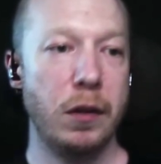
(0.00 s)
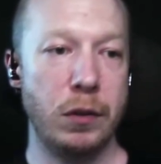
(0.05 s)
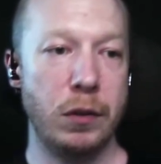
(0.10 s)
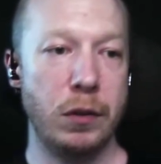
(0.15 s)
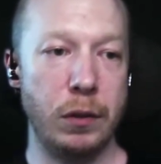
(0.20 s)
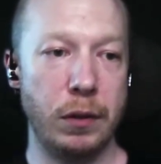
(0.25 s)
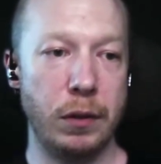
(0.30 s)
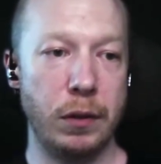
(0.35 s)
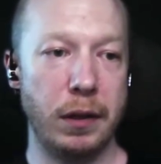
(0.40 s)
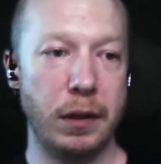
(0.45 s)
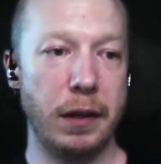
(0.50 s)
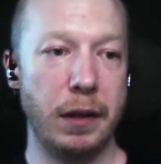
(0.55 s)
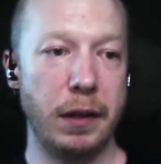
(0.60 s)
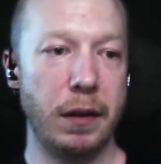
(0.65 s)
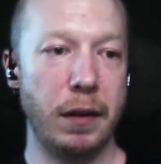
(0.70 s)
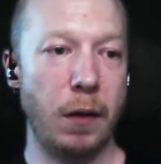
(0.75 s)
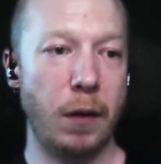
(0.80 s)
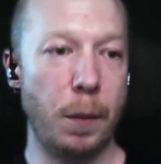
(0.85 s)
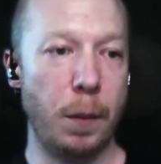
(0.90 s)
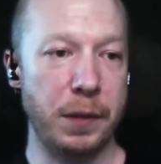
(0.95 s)
to
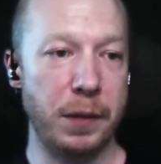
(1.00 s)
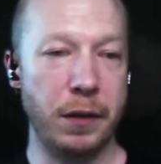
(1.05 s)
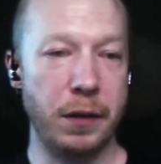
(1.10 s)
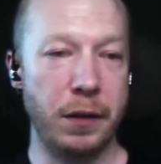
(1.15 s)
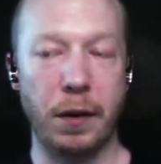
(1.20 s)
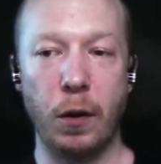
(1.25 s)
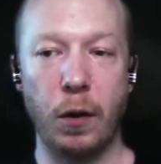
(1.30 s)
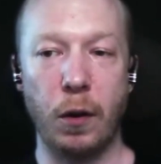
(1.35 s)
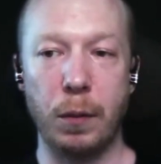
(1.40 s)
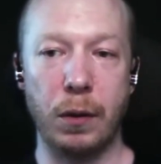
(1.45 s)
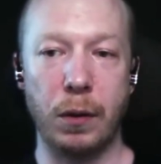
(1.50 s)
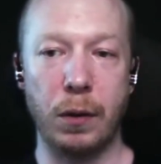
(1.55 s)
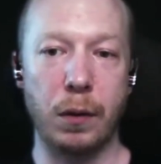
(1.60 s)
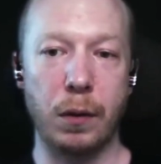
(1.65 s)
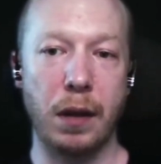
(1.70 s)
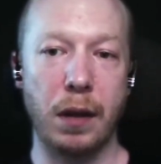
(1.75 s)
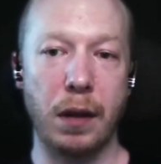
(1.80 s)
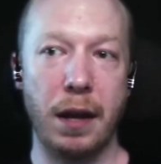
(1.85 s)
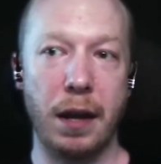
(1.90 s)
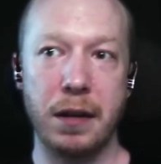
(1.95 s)
opt into the global
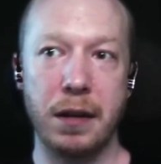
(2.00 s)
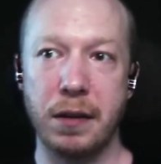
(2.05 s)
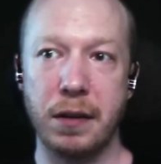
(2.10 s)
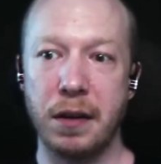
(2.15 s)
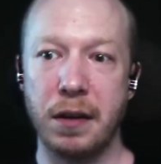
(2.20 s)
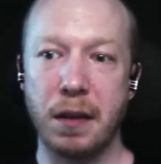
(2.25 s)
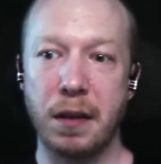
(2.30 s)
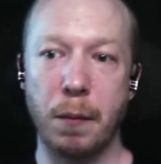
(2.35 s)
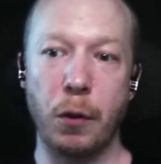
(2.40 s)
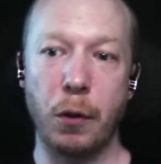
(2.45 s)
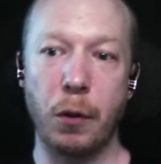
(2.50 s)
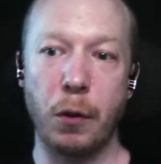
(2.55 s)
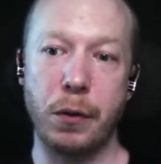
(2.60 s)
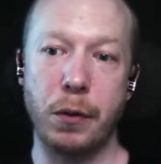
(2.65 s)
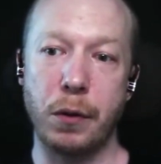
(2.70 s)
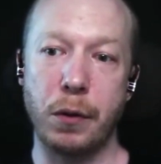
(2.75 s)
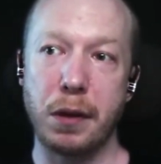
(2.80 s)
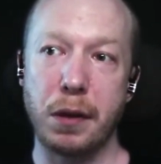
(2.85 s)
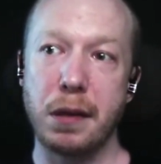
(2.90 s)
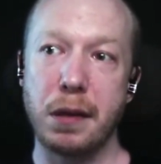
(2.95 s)
hook and into the modern
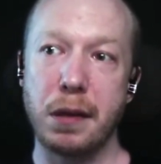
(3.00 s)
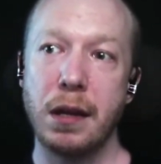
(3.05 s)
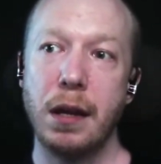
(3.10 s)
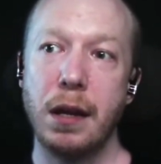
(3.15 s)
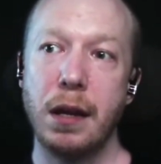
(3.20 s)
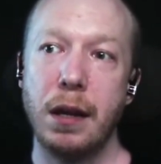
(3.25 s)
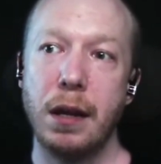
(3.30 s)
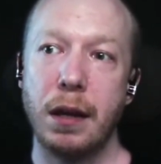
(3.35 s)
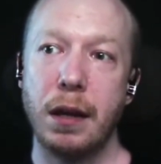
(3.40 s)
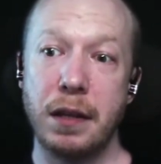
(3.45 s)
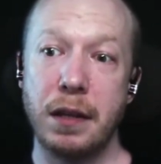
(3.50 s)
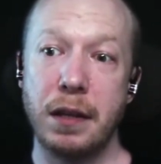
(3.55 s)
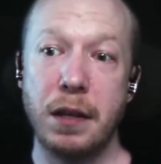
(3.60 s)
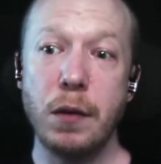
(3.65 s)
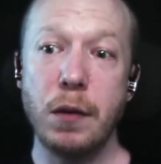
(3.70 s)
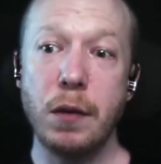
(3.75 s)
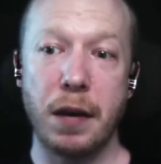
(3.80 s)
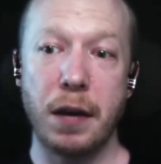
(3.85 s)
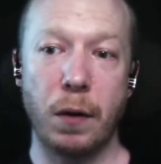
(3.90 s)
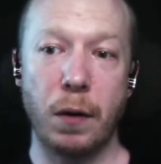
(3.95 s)
hooks, you
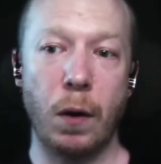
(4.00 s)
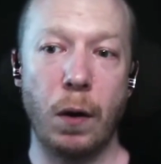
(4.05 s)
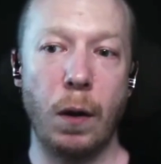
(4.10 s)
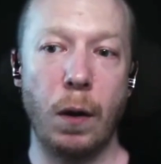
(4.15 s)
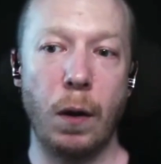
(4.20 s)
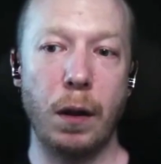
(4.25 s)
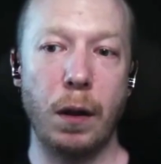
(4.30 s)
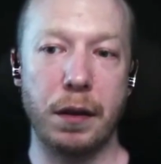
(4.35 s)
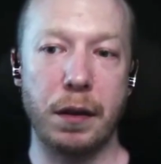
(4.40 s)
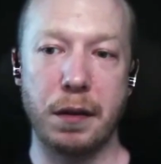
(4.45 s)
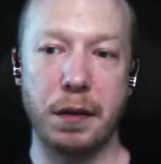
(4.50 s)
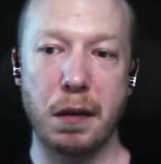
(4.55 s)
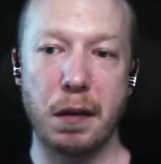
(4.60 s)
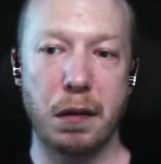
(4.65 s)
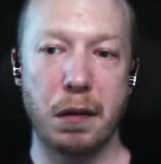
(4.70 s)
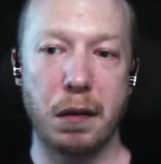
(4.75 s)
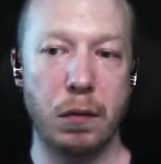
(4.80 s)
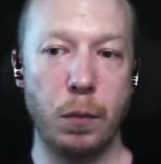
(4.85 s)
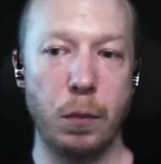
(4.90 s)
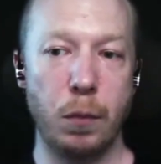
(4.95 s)
get all the
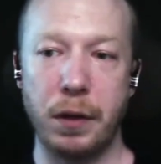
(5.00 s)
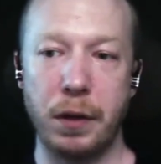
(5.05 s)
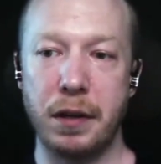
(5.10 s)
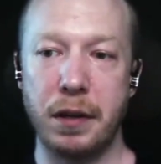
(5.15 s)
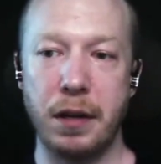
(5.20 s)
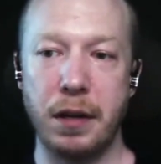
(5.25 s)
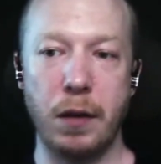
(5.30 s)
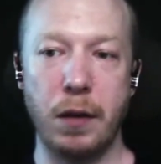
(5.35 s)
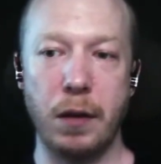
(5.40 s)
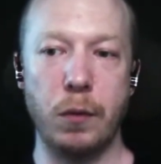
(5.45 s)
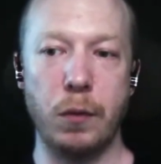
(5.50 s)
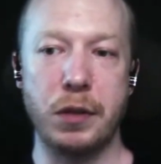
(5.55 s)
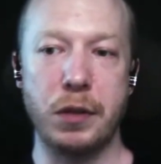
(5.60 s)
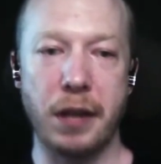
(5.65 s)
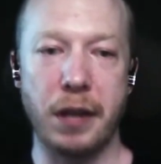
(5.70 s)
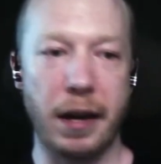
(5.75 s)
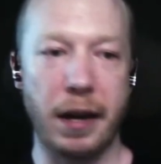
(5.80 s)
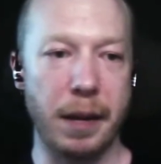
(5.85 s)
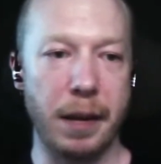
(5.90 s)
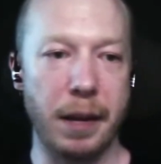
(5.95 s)
super new
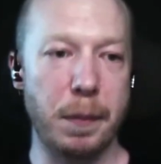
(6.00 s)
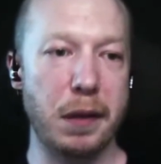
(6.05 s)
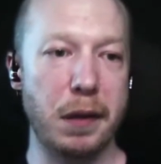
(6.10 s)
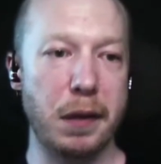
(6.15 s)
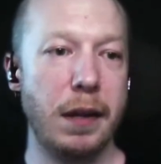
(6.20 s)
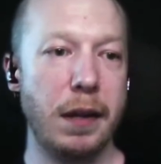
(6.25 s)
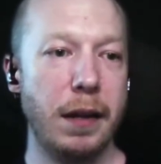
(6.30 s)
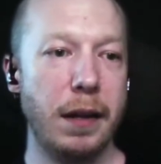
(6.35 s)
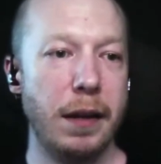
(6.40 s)
types.